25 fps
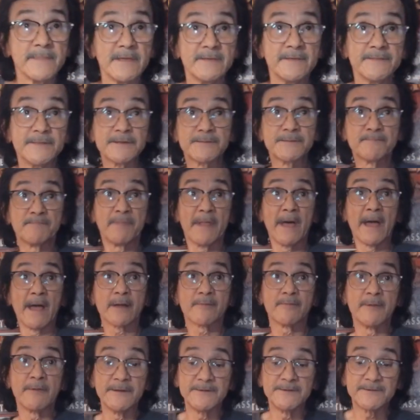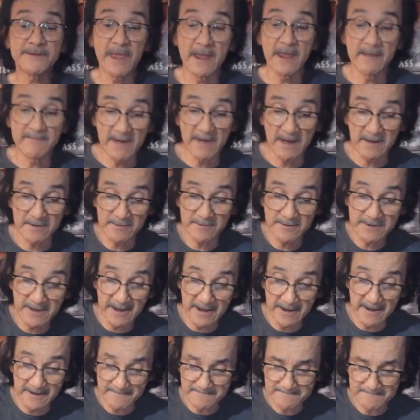this Black Reach came out,
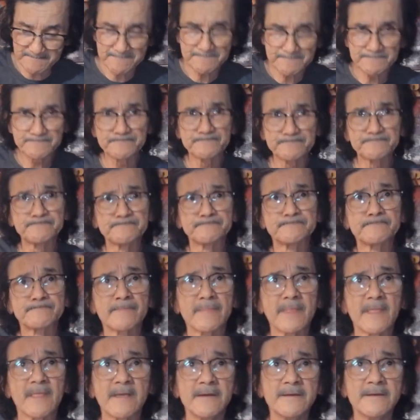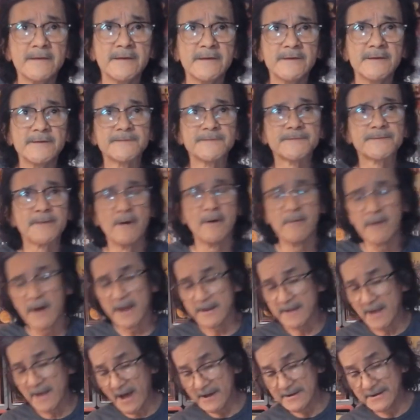okay? So I
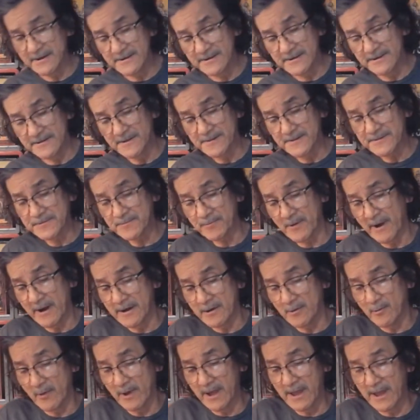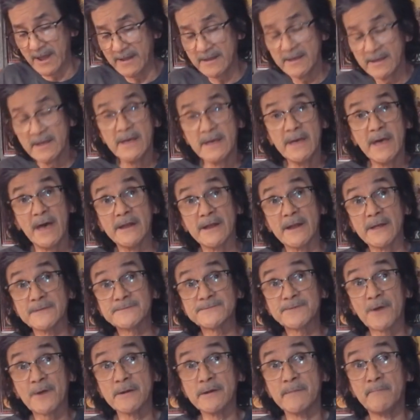got into this right away, and I
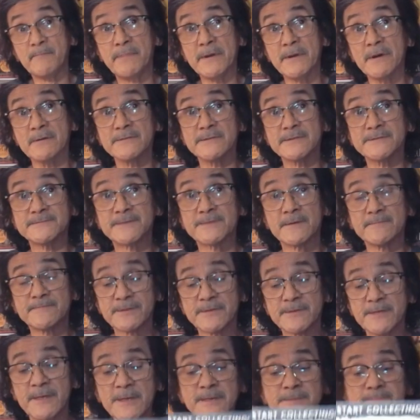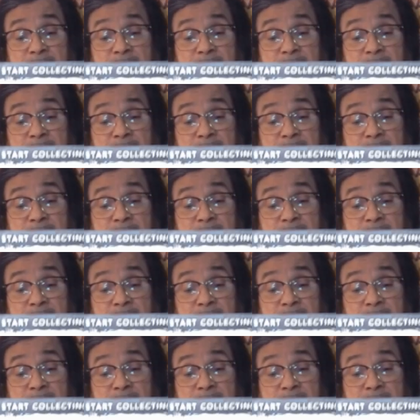started building stuff. So this